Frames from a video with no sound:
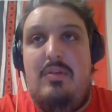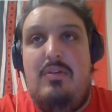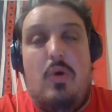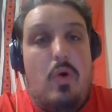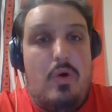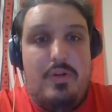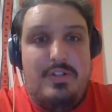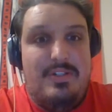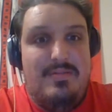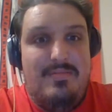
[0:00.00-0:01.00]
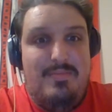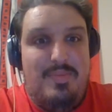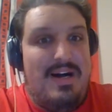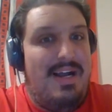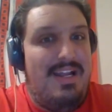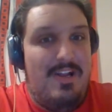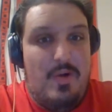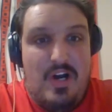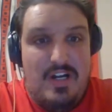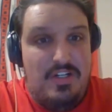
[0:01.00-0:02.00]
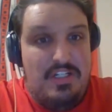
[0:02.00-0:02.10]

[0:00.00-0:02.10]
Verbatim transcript: Goals by, you know, Andrei